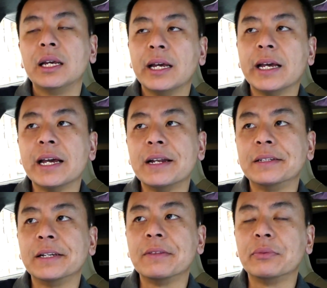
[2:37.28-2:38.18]
And
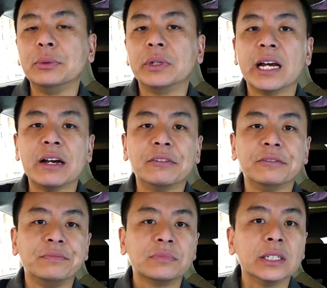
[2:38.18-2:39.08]
then we will have
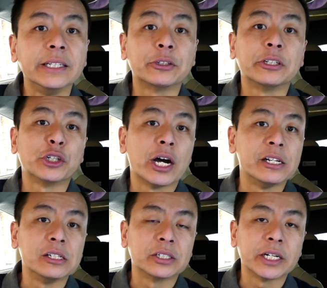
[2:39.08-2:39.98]
electric
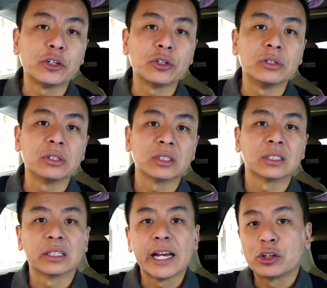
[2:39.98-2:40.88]
charging stations
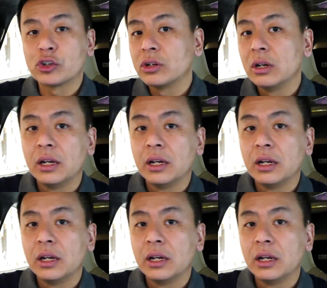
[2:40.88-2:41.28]
slash